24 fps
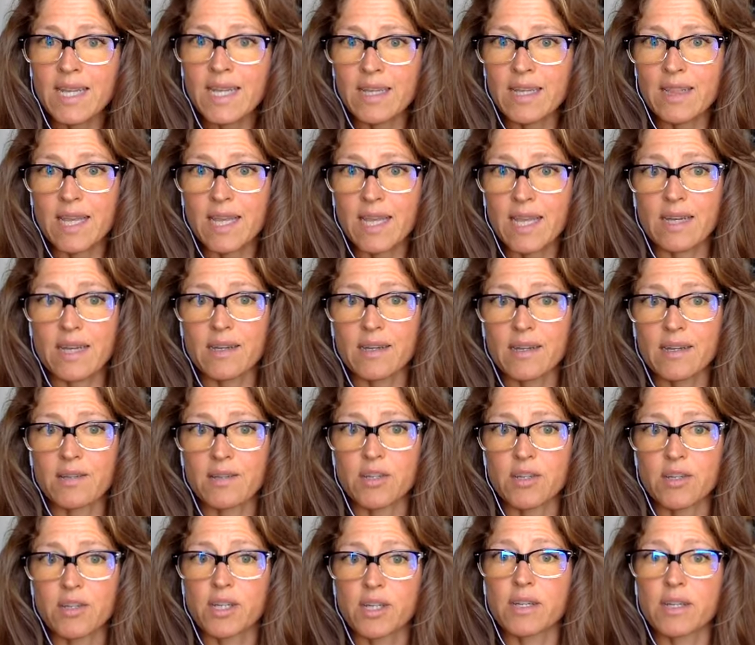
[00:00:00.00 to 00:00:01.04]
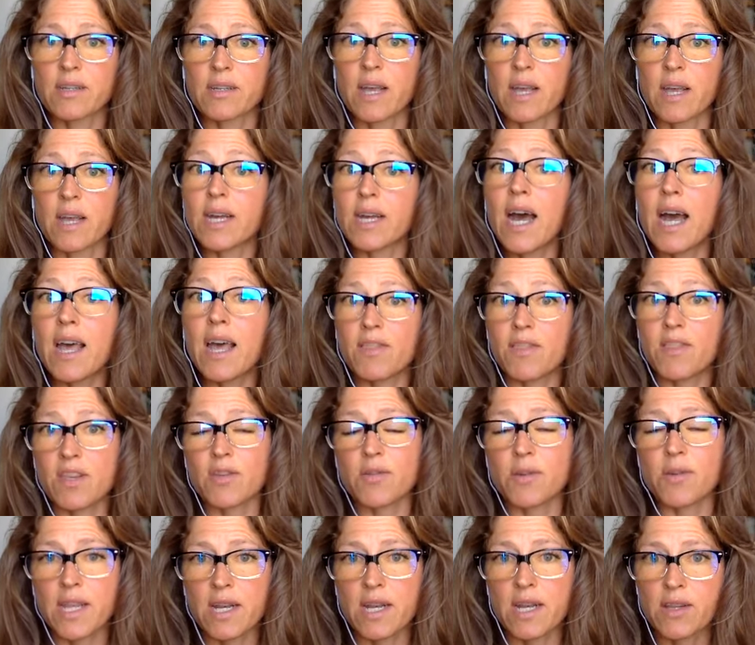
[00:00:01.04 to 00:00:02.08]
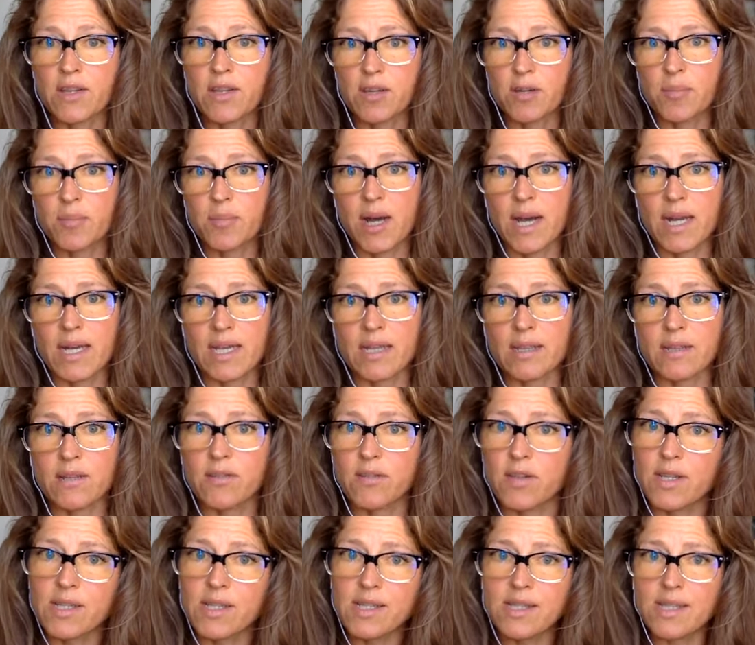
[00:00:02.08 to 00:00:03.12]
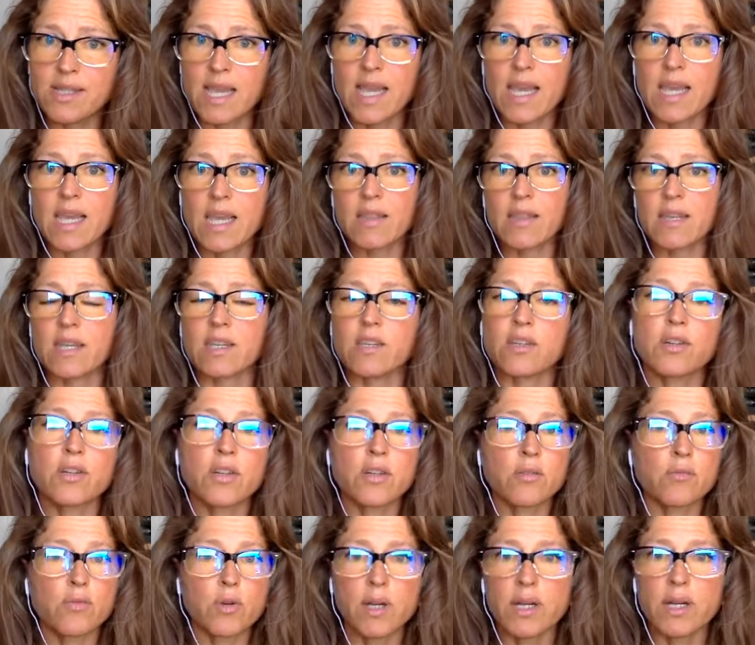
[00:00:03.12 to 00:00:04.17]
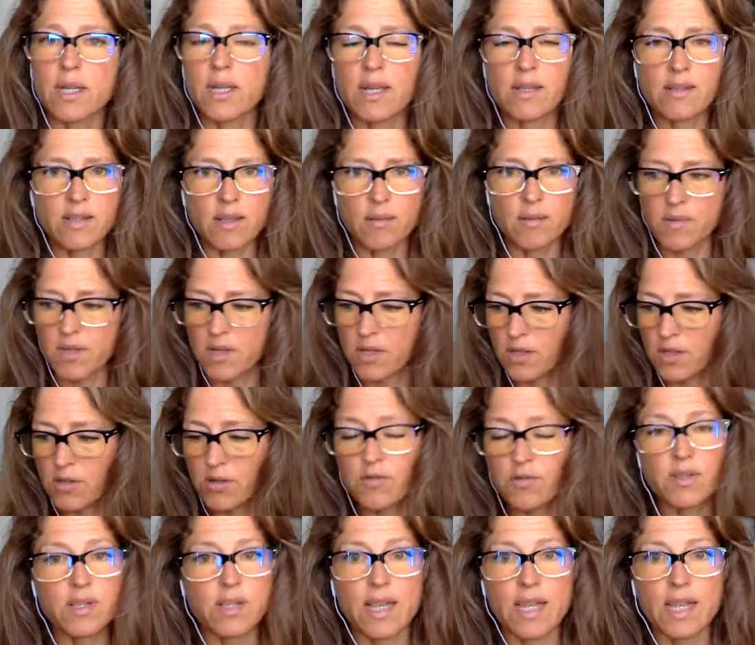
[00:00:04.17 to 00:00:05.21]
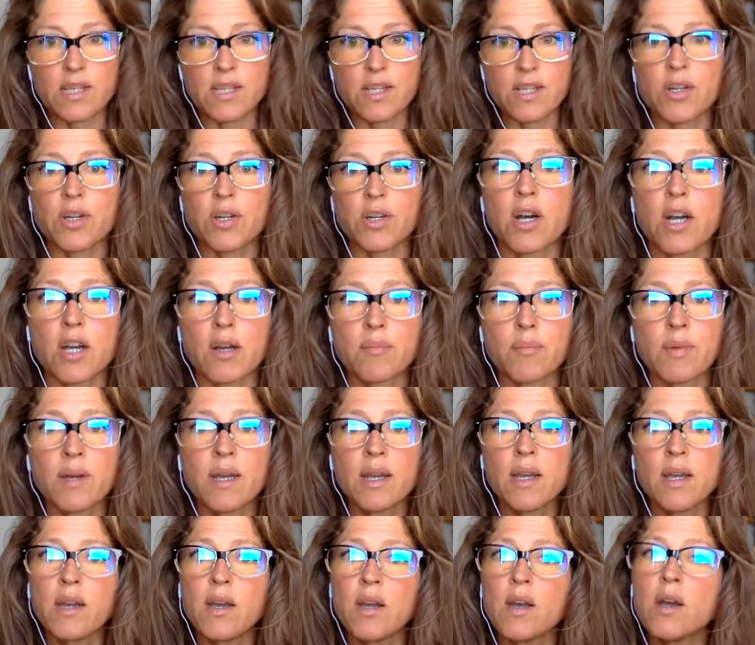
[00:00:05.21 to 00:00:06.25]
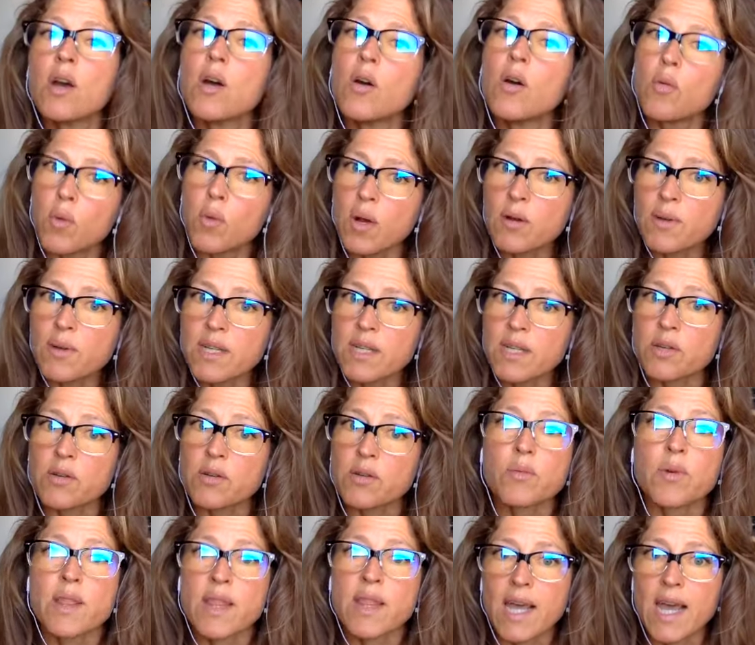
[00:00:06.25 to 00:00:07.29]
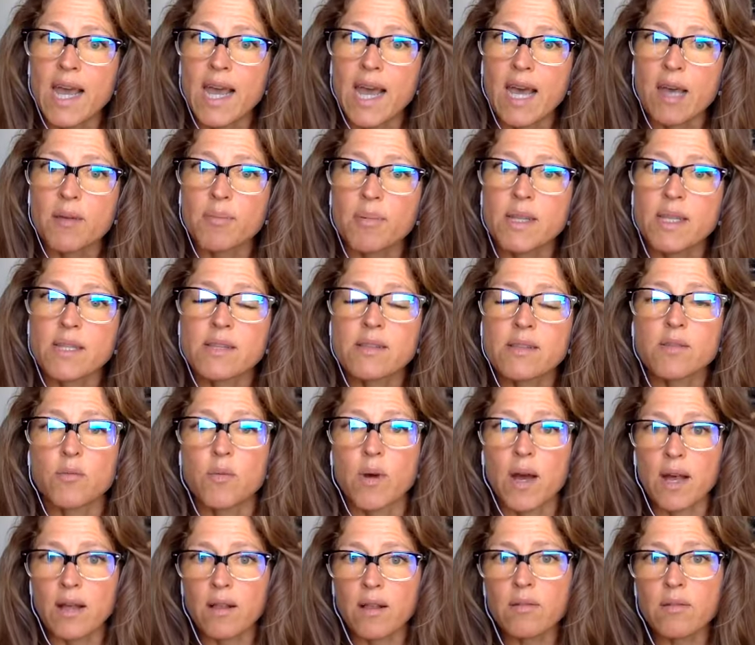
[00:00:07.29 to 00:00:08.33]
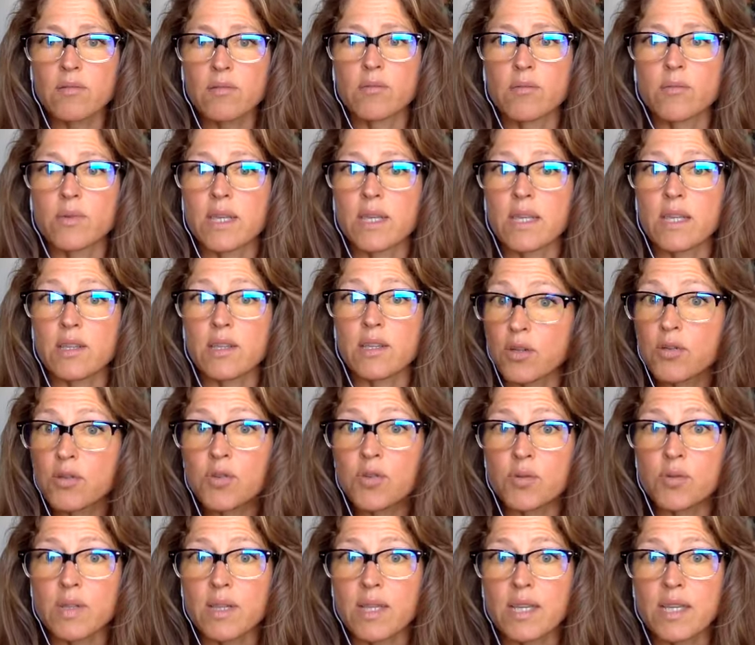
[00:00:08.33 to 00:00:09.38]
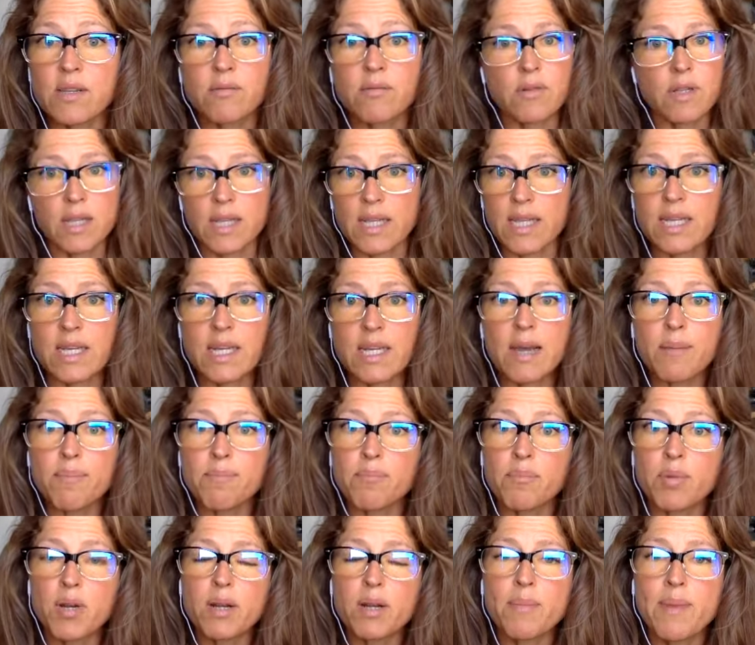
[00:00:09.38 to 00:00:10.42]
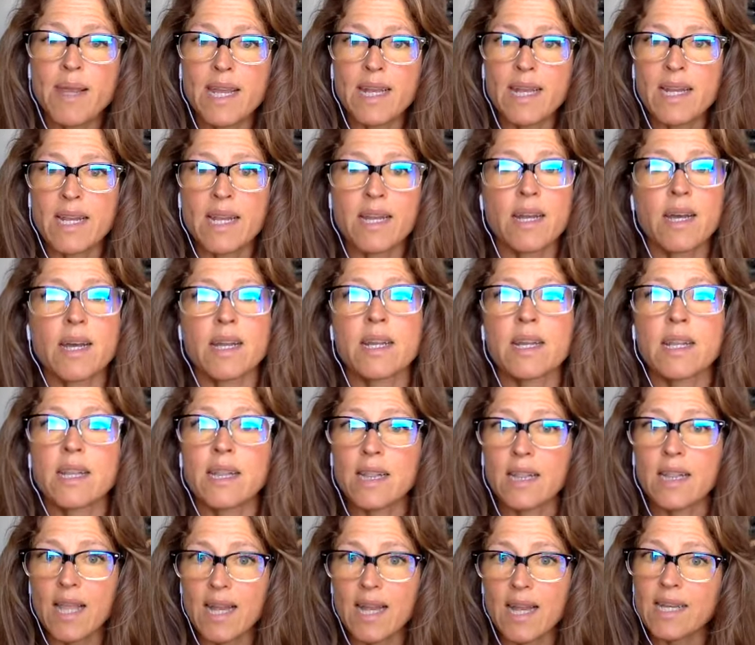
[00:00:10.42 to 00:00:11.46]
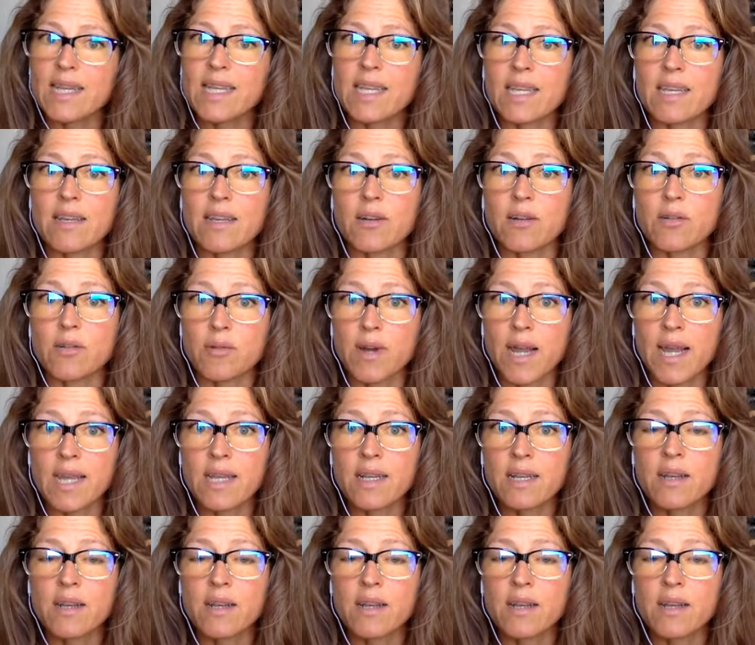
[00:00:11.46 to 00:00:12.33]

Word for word: like your a cut that you get on your body so let's say that you're working on something you slice your arm what do we do when that happens well we usually clean it up put a band-aid on it and let it heal right